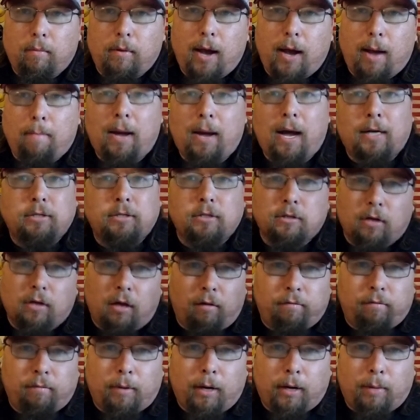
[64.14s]
got boxes all
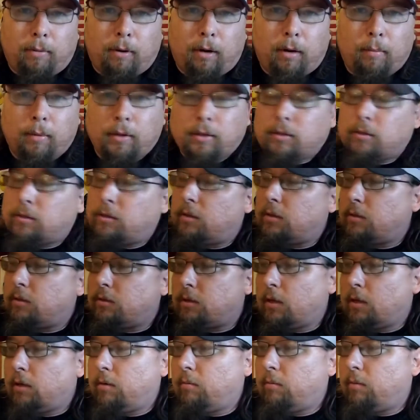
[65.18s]
over my apartment.
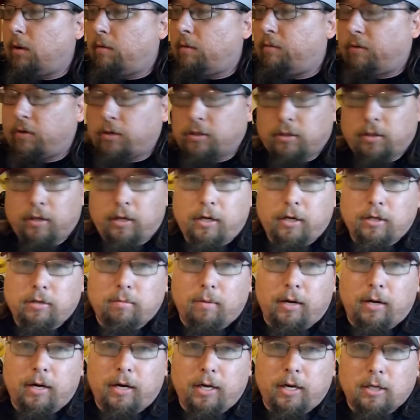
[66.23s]
So unfortunately, it is
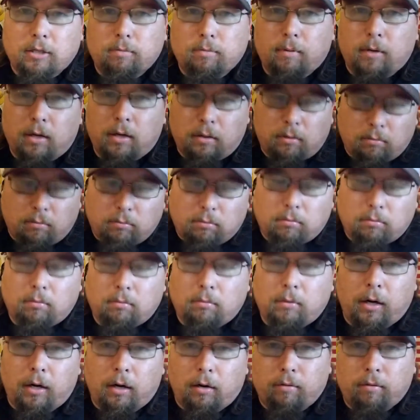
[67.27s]
what it is. But
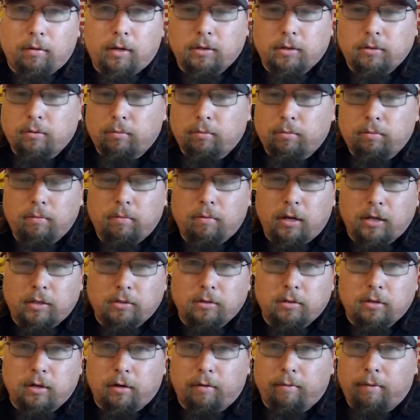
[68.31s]
you know, things
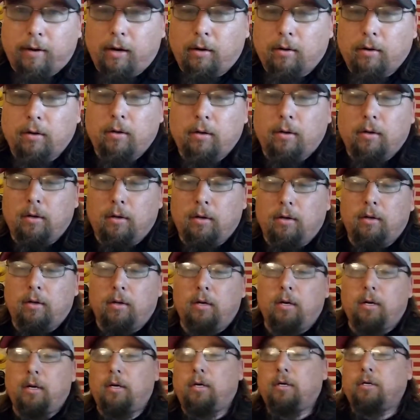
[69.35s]
will turn around.
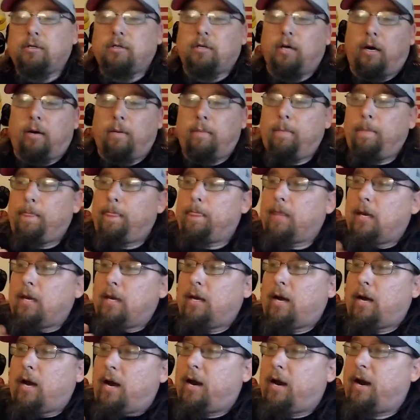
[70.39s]
So
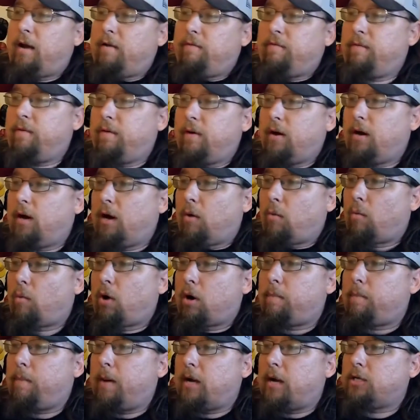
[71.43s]
I have a
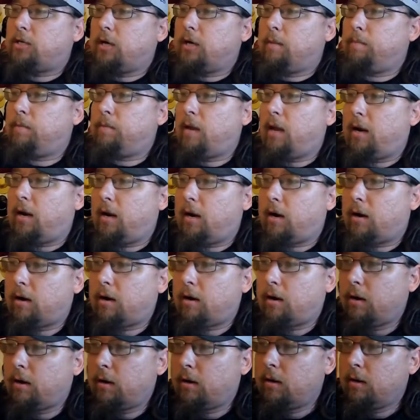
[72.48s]
workbench update
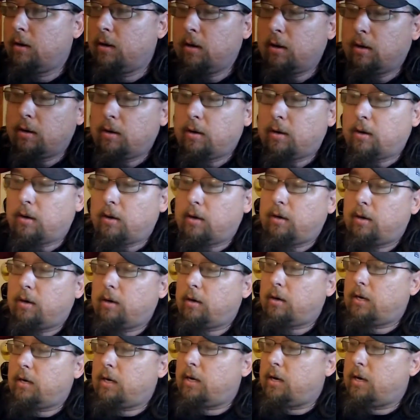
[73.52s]
here.
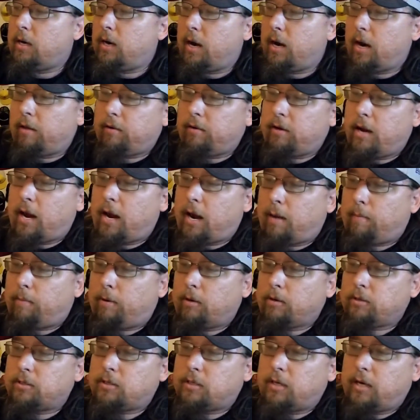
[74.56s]
The other day, I
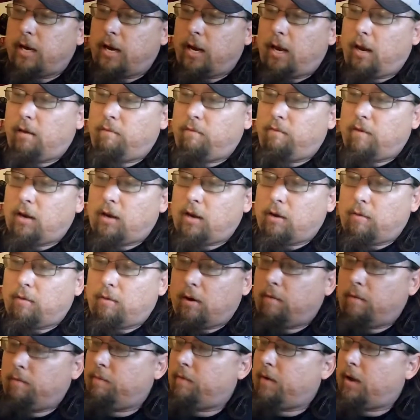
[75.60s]
posted a video
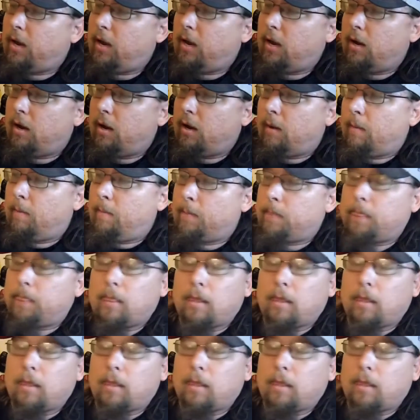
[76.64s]
of the